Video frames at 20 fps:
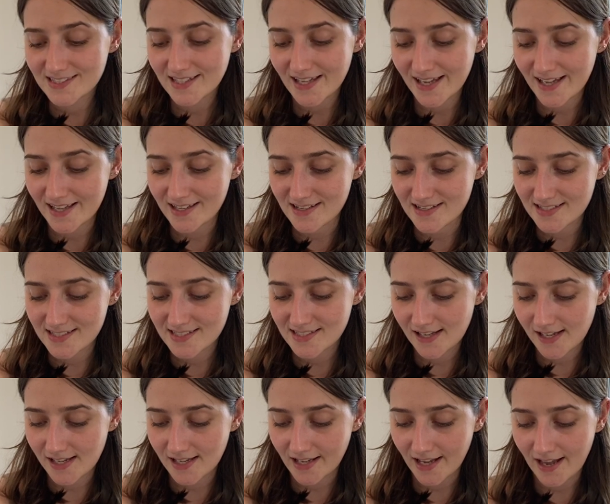and
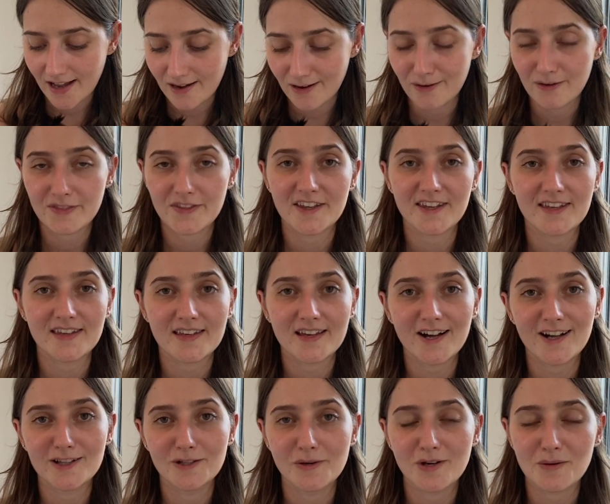seeing how the
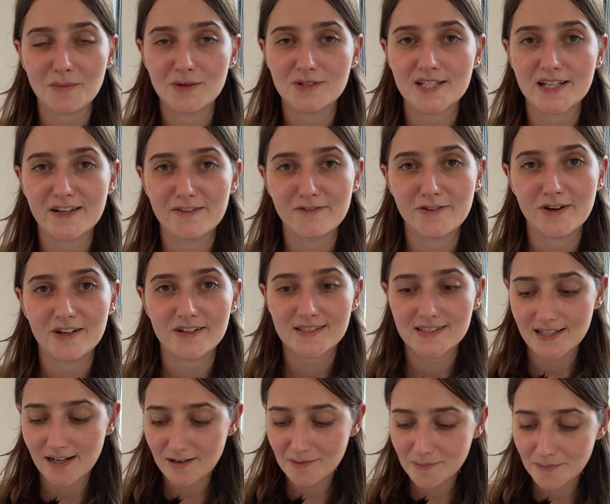colourwork motif works
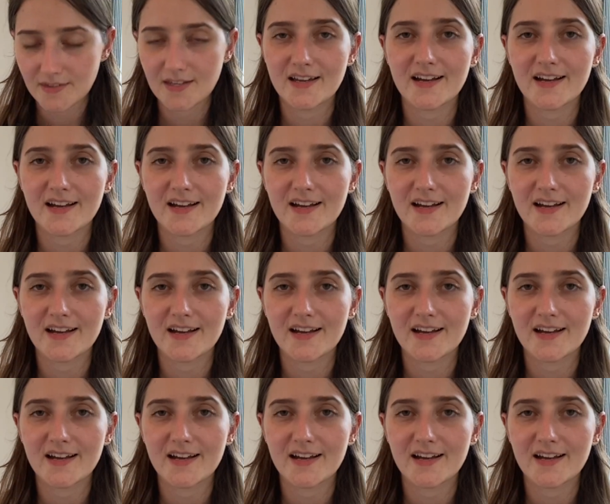up.